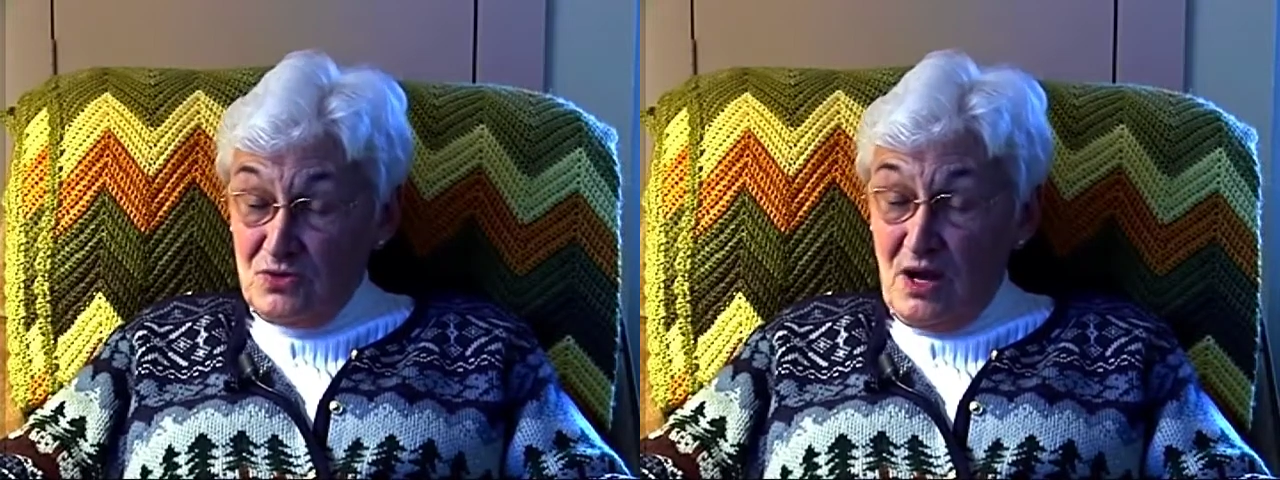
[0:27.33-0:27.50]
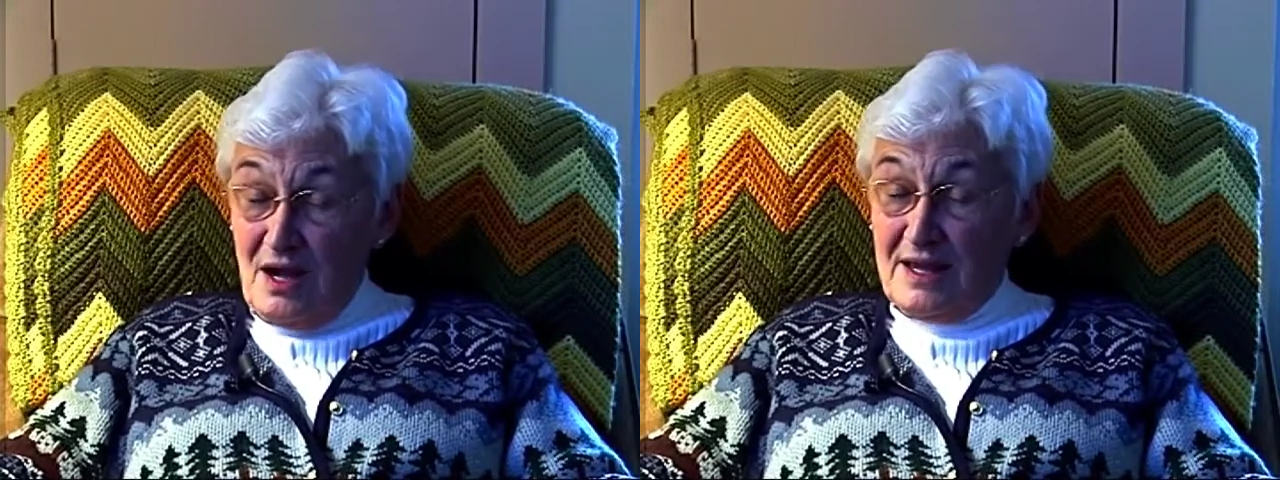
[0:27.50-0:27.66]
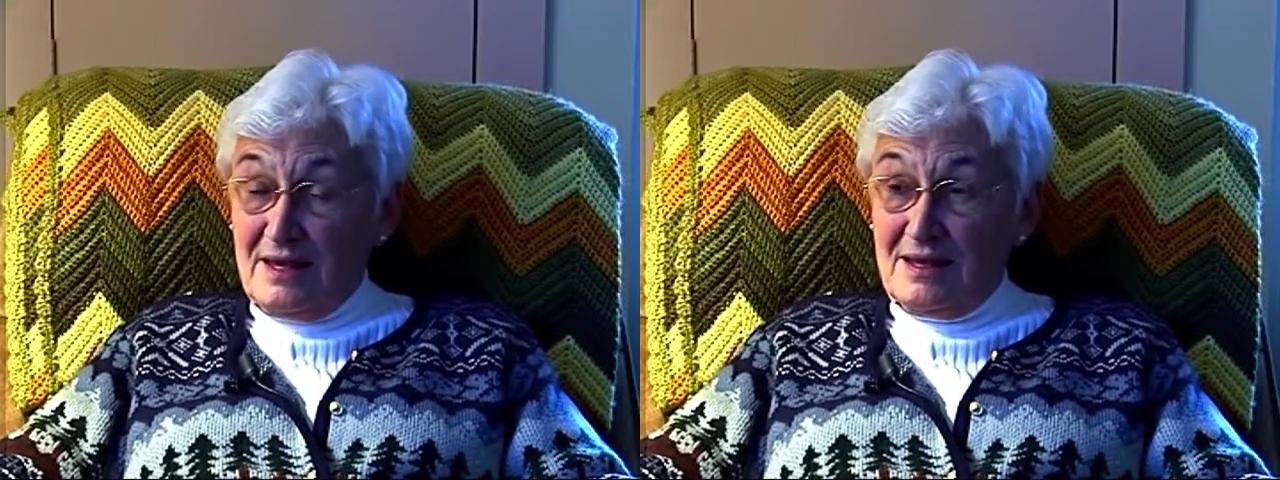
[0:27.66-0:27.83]

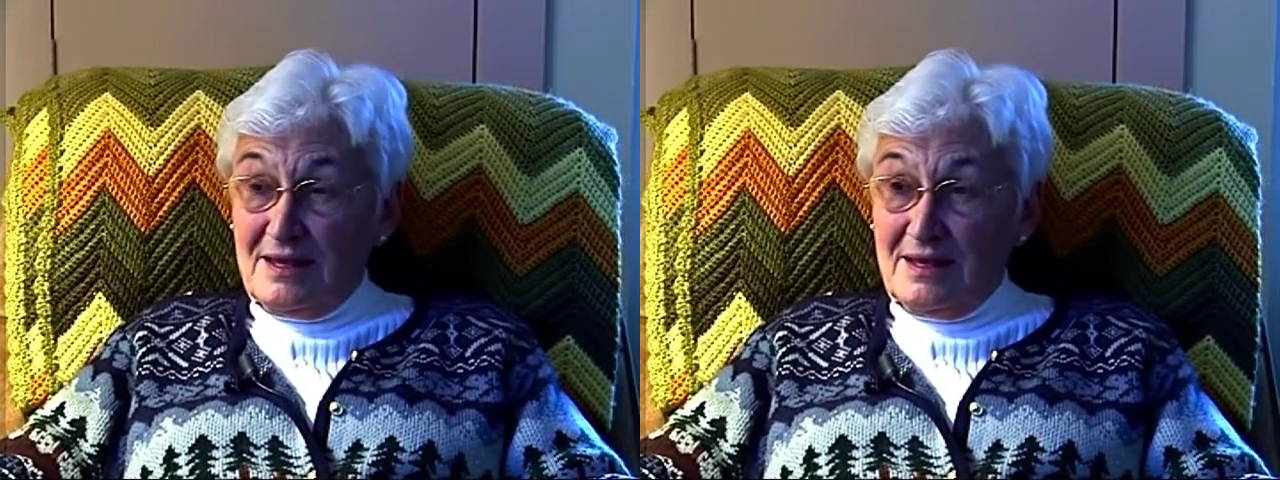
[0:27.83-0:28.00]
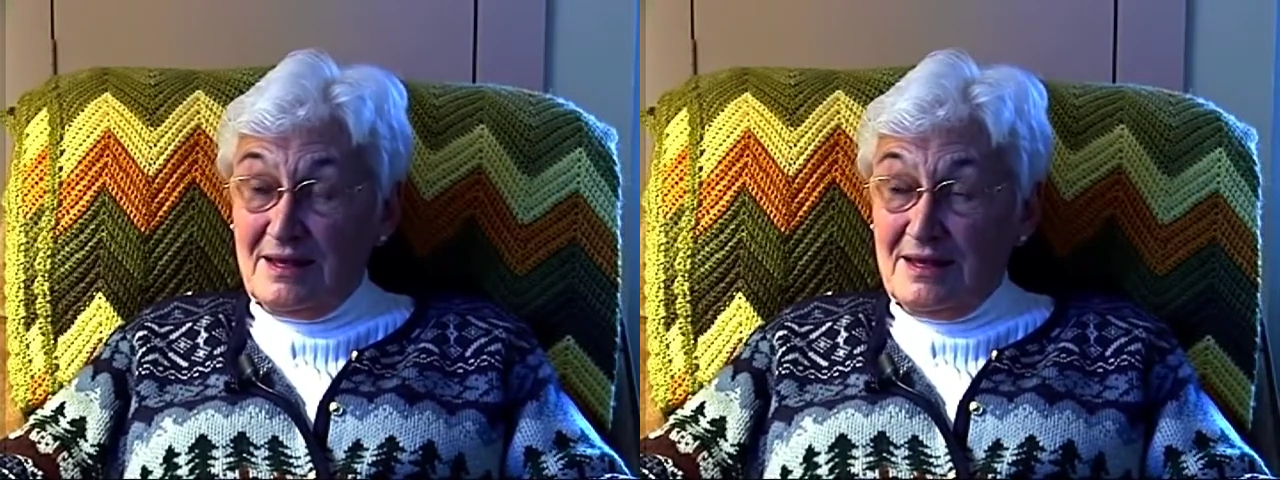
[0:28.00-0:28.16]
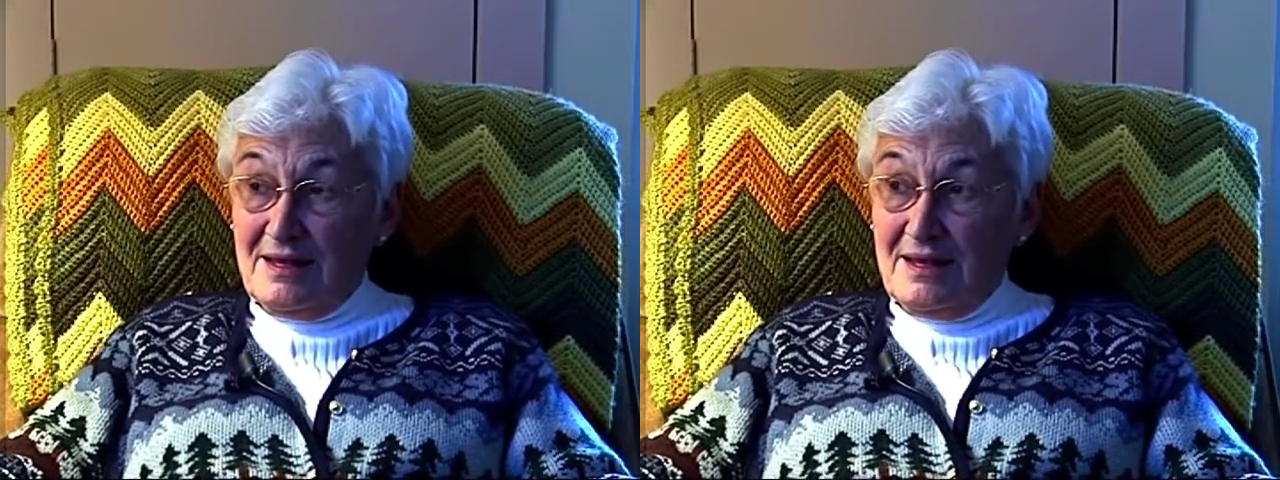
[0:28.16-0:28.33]
hike,
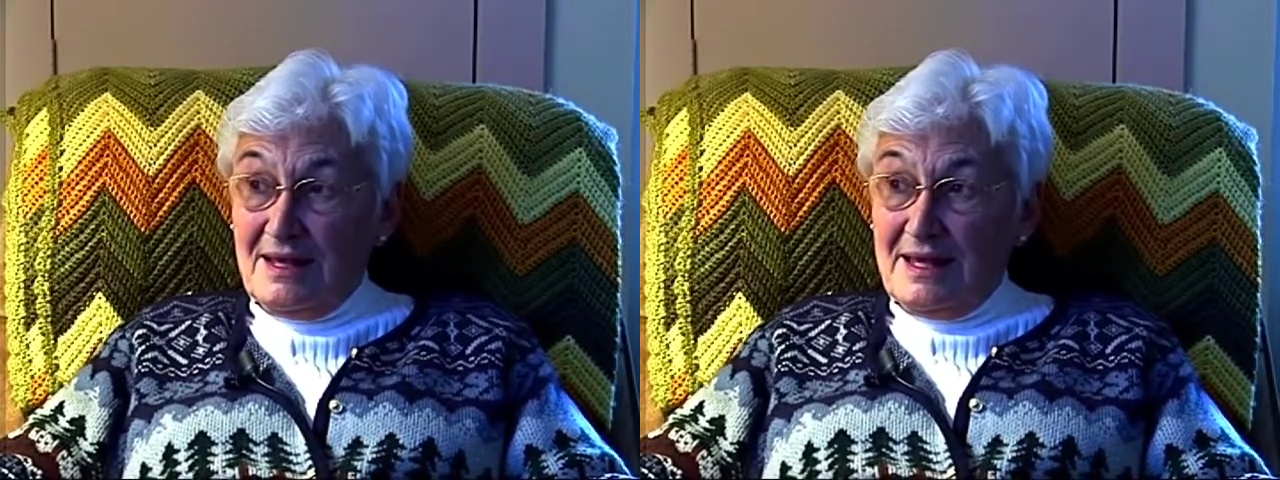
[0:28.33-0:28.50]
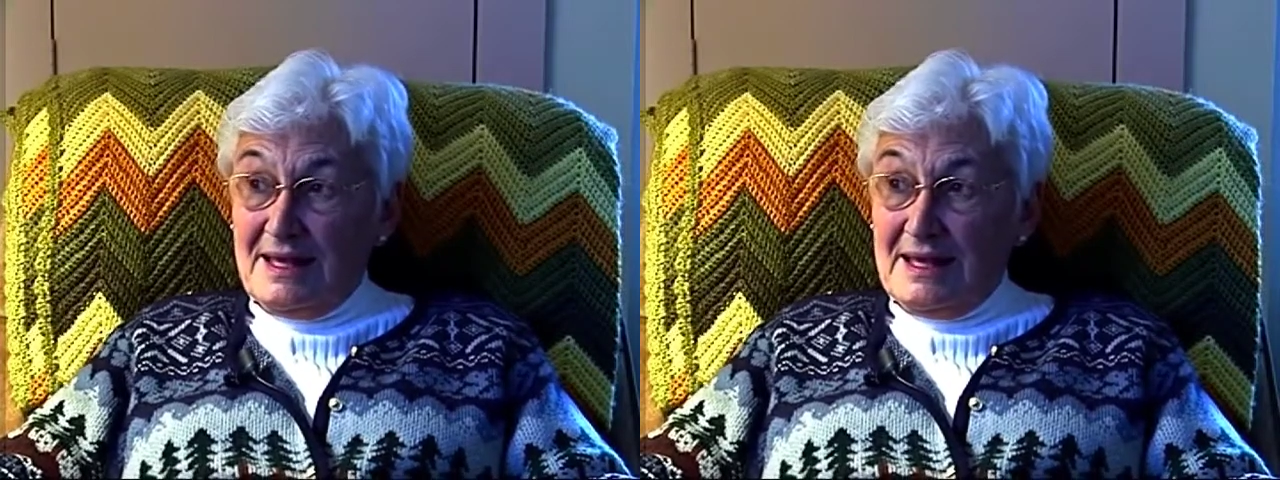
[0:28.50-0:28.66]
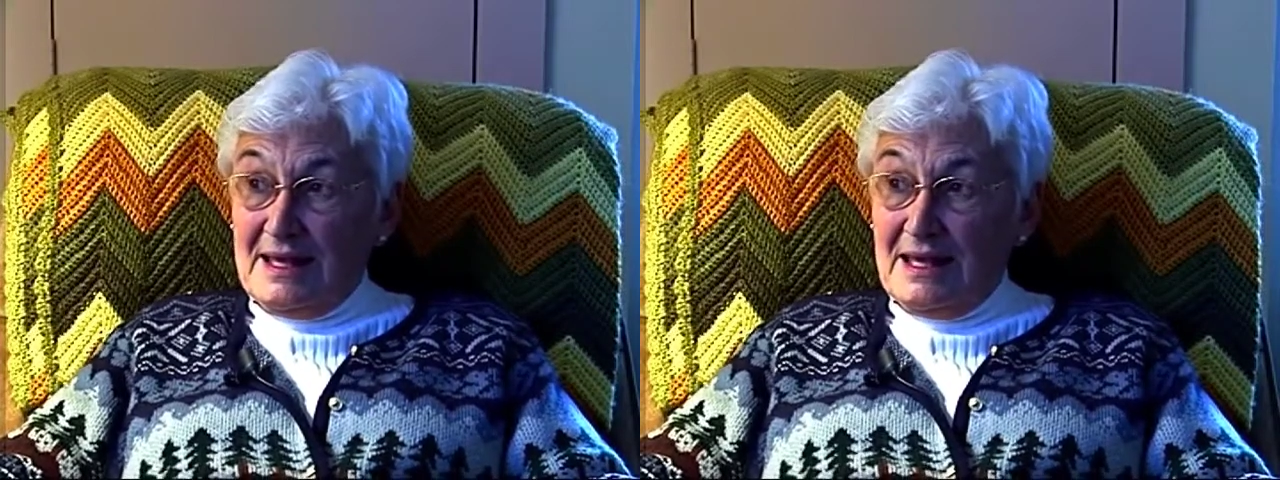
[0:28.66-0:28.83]

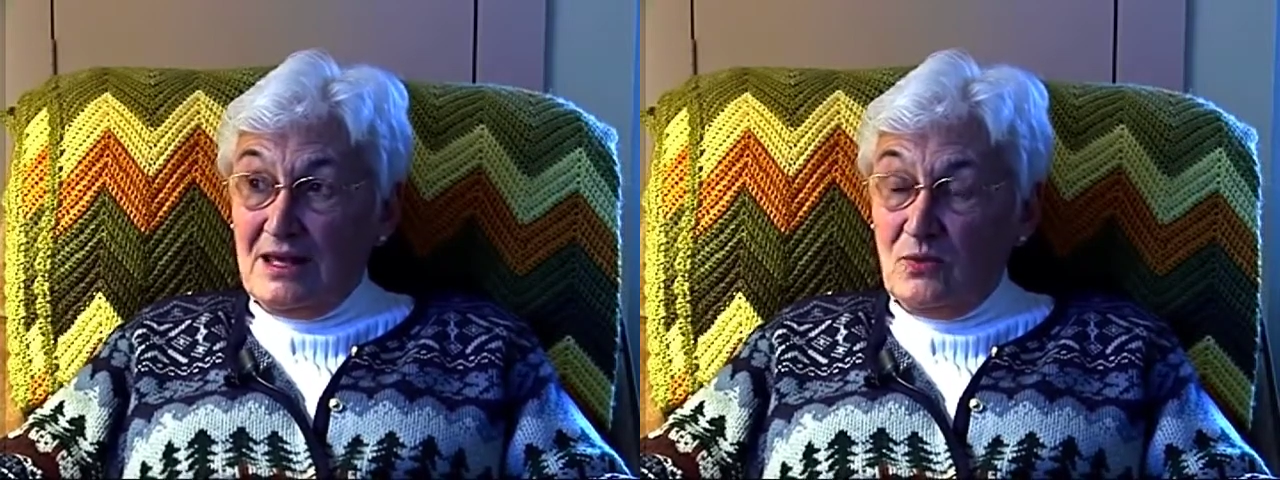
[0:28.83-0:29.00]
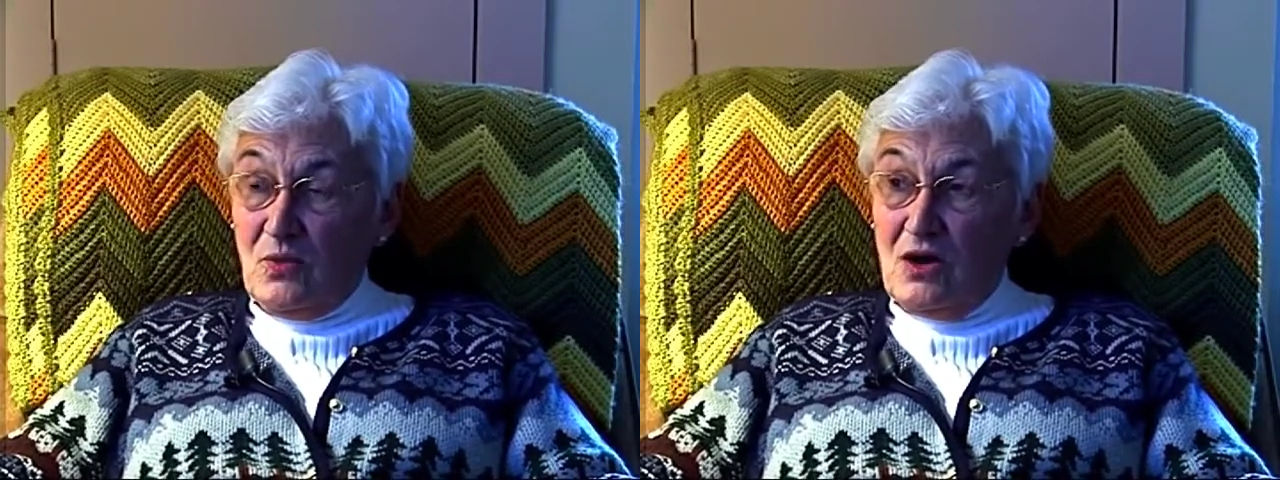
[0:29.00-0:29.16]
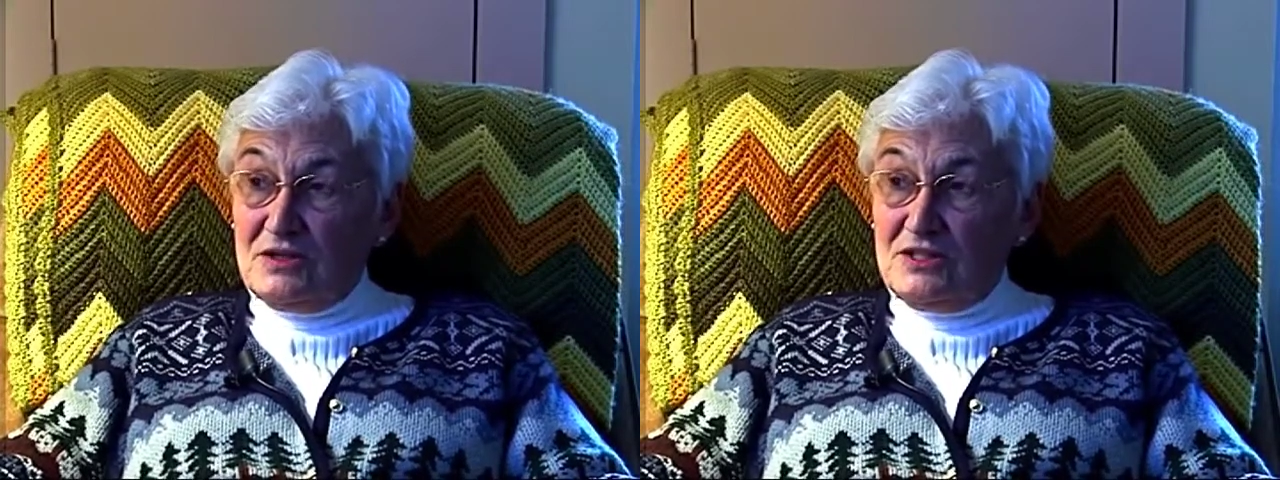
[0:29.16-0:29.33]
he
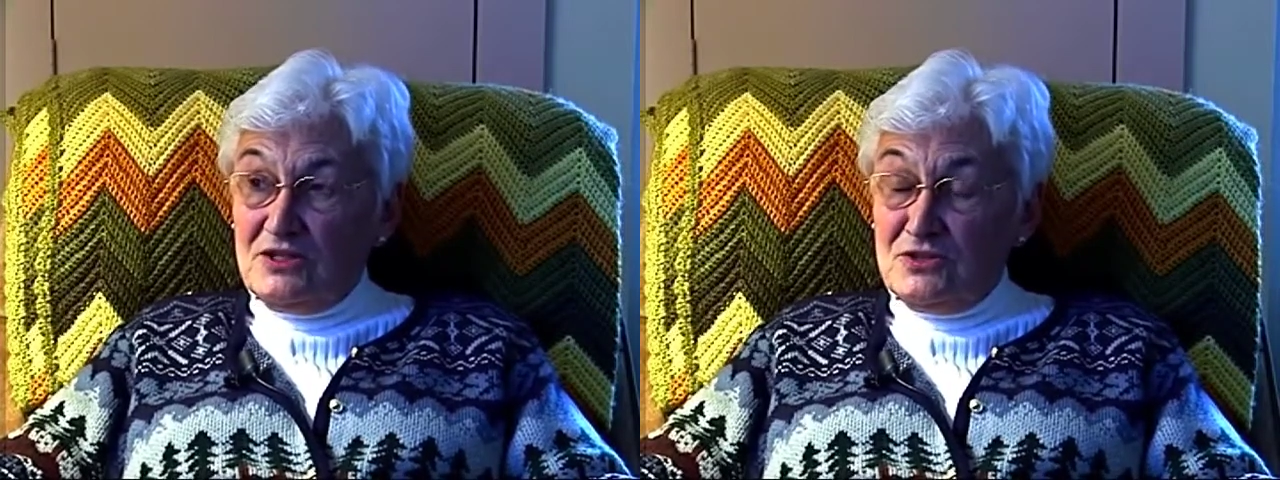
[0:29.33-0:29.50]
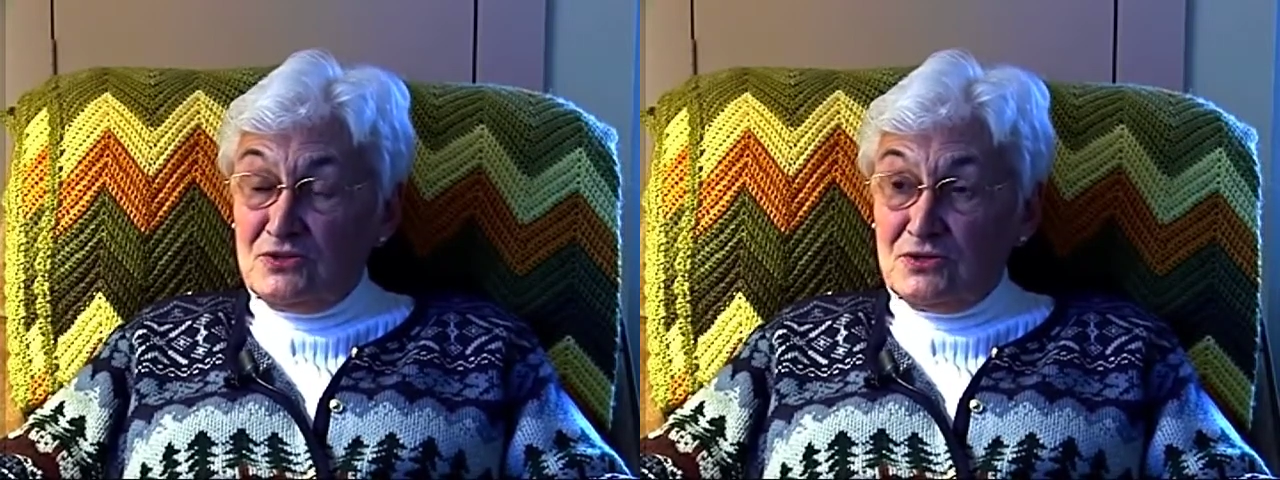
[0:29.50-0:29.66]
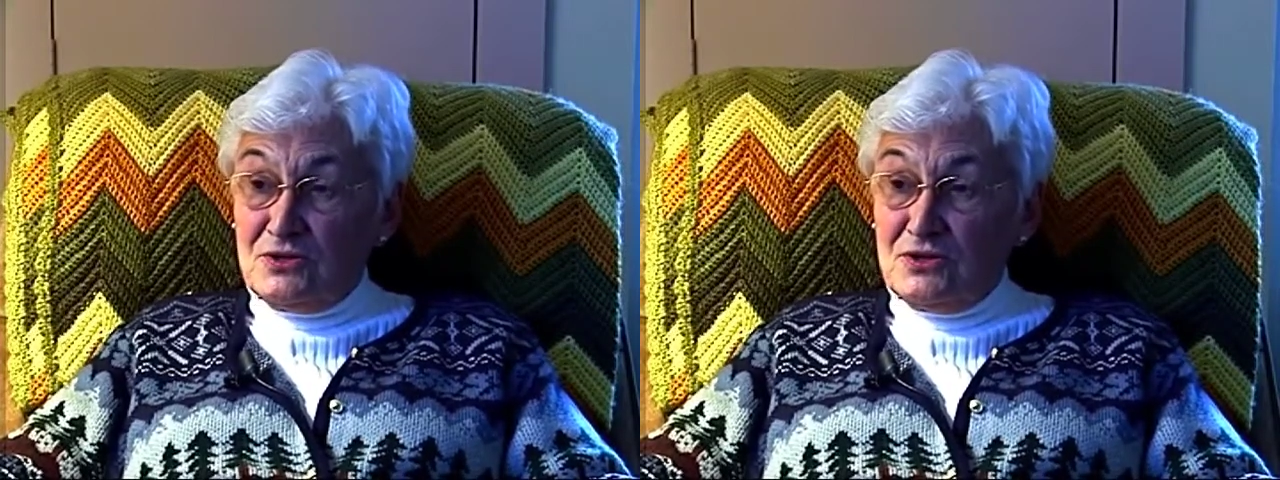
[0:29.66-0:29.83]
walked in the
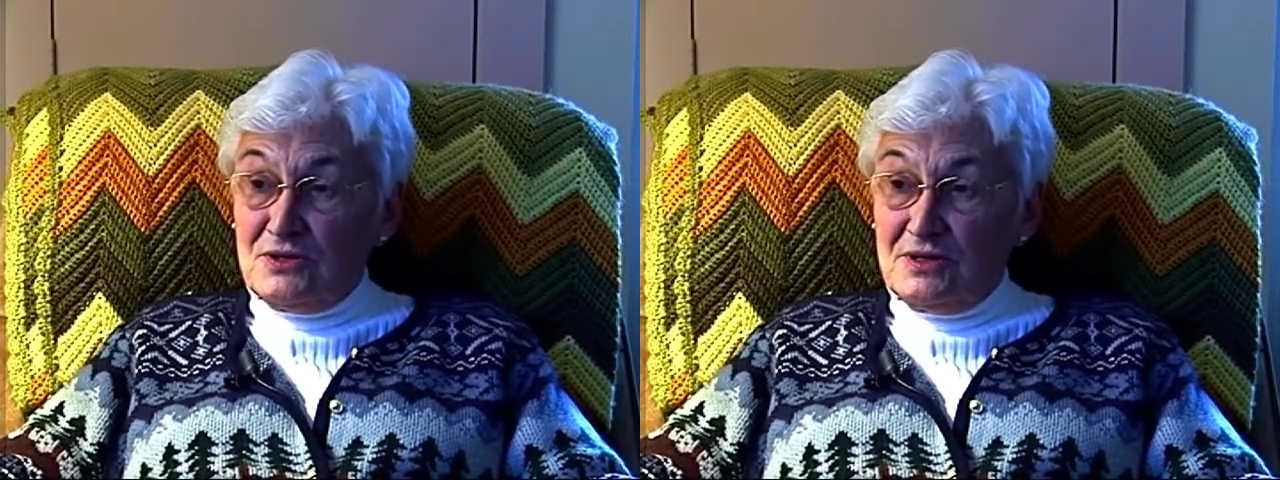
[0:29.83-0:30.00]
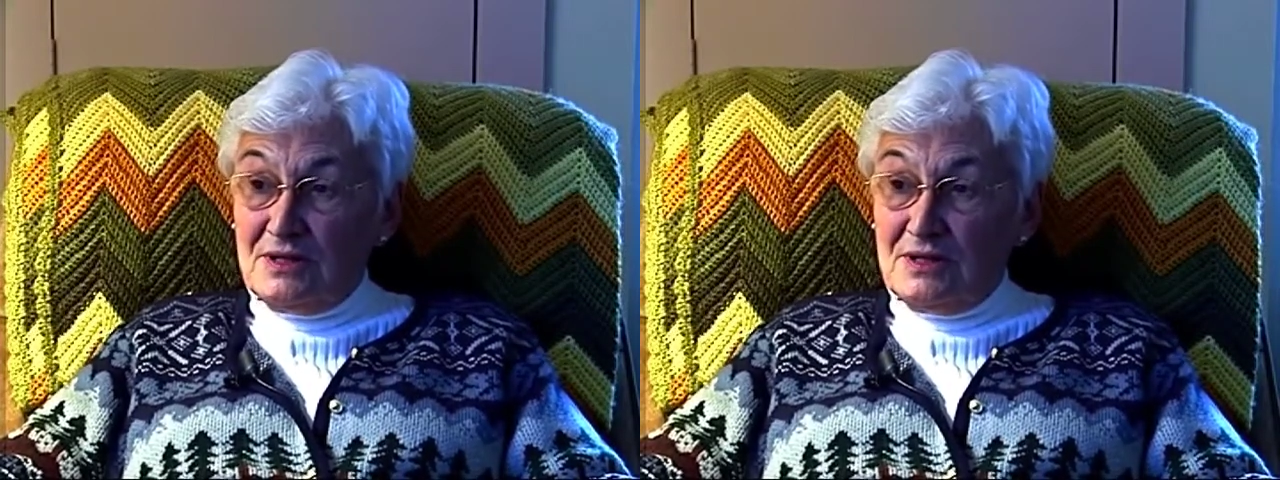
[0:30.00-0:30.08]
door.